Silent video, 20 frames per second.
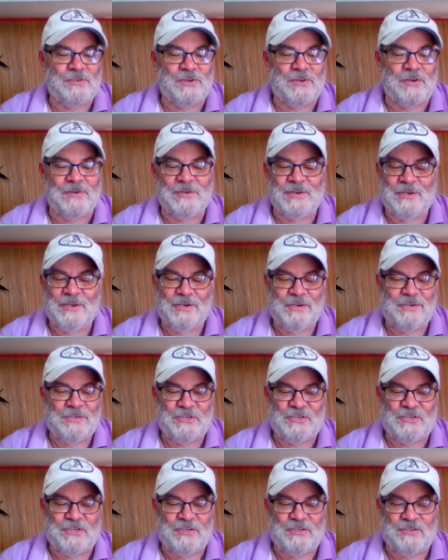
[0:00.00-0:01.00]
she's gonna
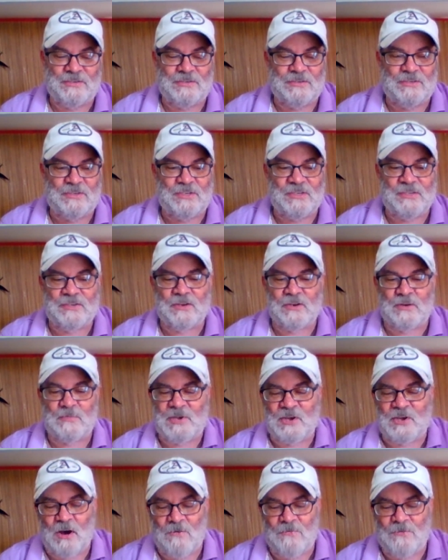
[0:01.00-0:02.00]
she's she's
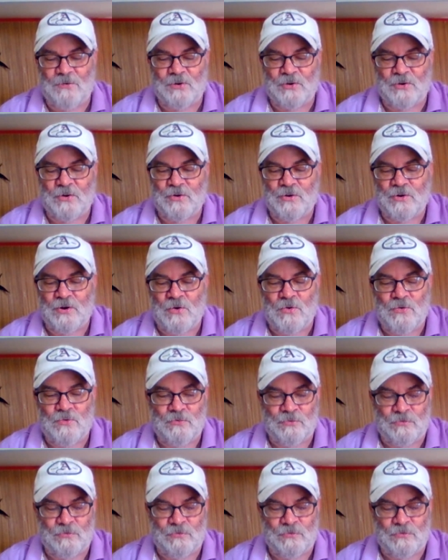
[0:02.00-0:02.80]
gonna be off on her